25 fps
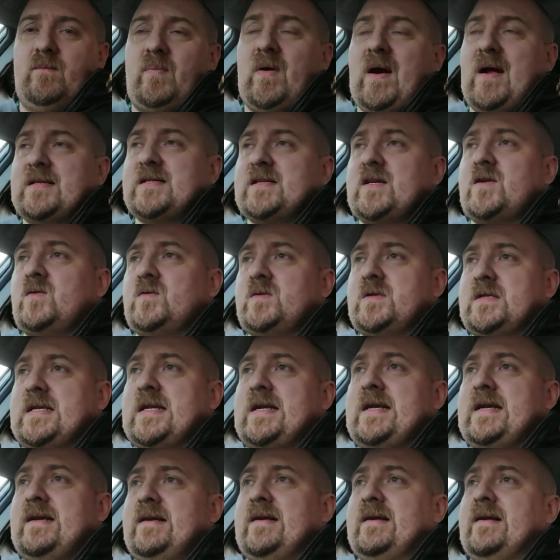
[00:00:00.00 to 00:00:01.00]
practical's
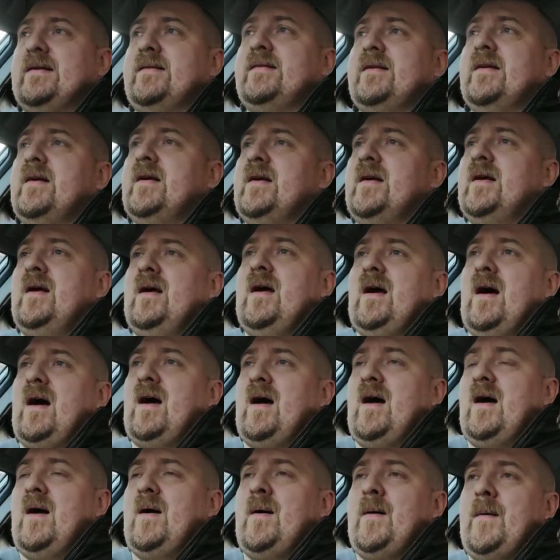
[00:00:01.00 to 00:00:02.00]
needed,
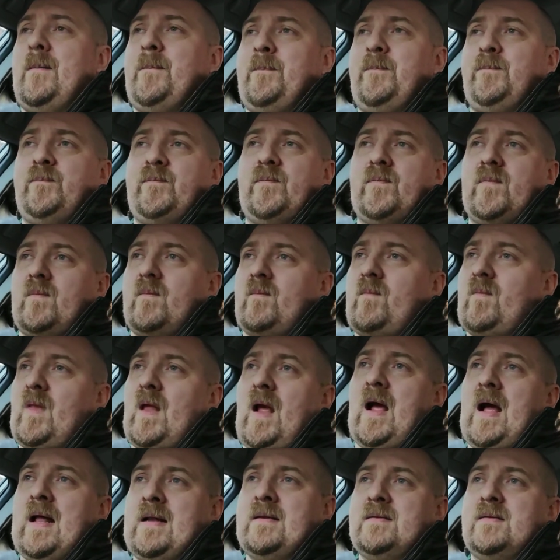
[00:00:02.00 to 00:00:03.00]

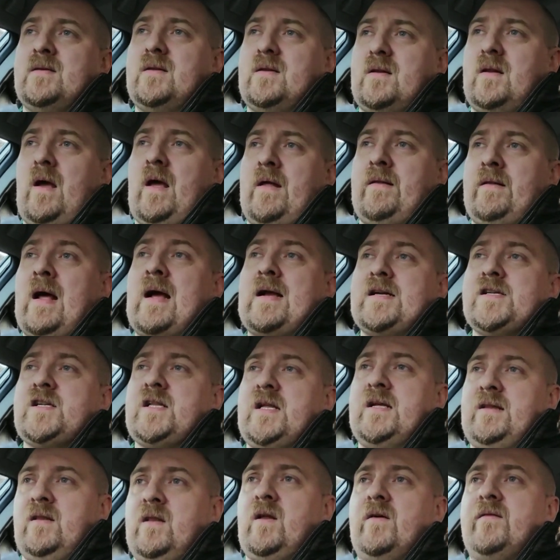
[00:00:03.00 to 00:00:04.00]
and
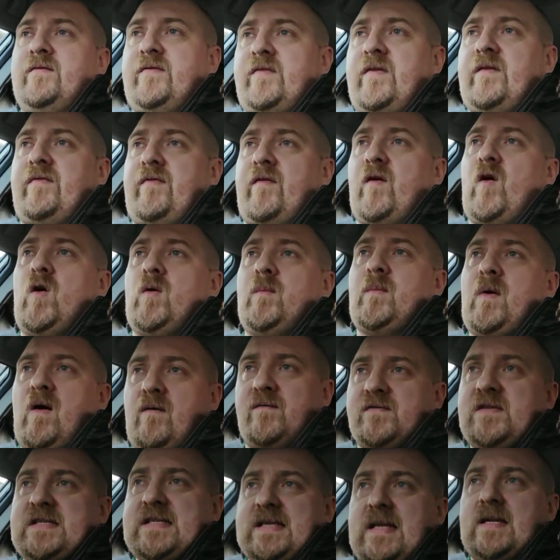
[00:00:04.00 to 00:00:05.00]
actually love the form
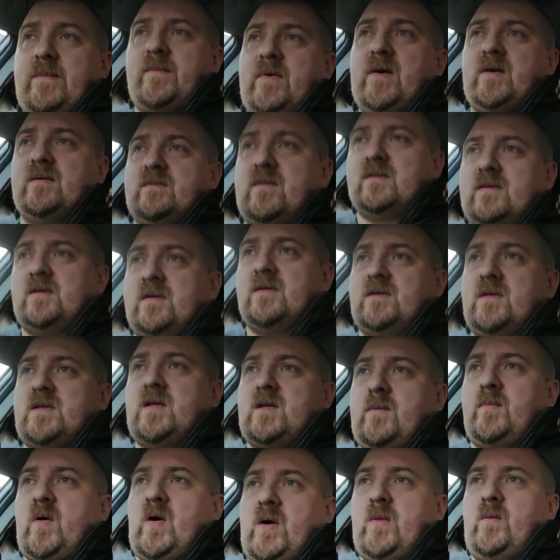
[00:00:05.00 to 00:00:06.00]
of cinema to
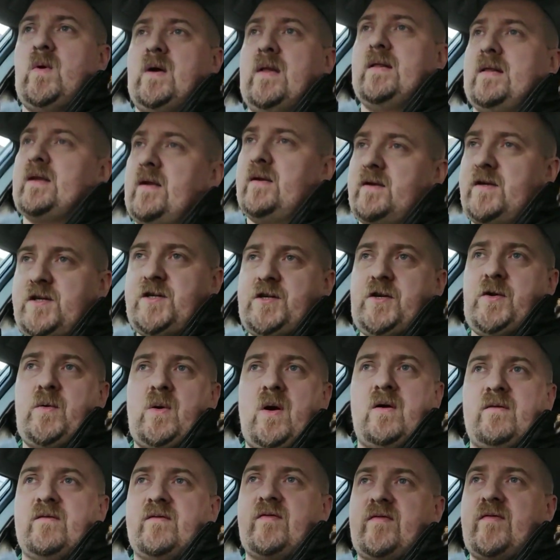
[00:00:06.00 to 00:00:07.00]
the point where they shoot
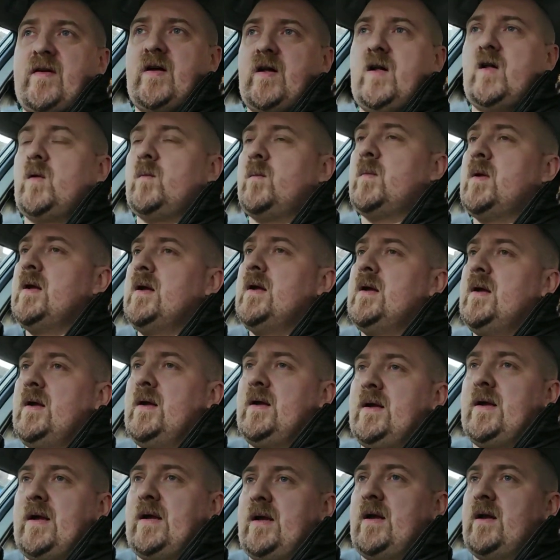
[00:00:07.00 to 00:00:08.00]
on film.
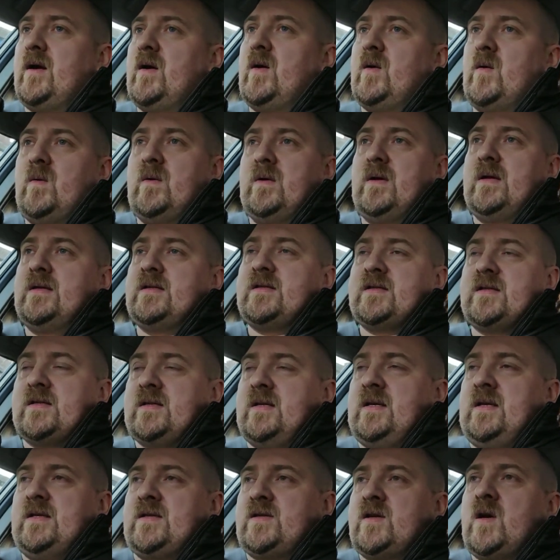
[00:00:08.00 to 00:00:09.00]

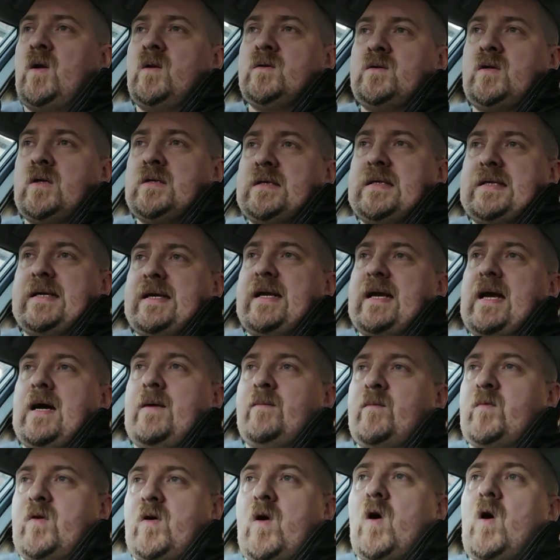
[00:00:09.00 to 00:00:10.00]
It's all done in
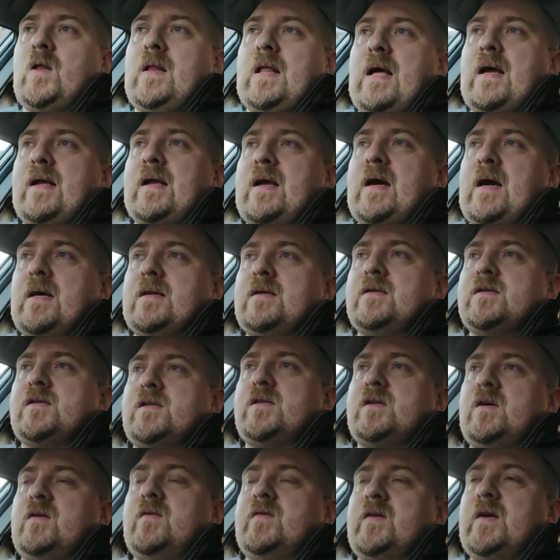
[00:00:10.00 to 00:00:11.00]
camera, all that kind of
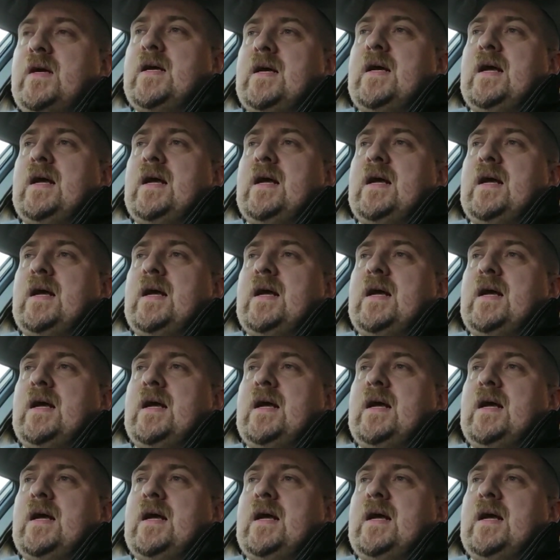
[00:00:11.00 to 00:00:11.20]
stuff,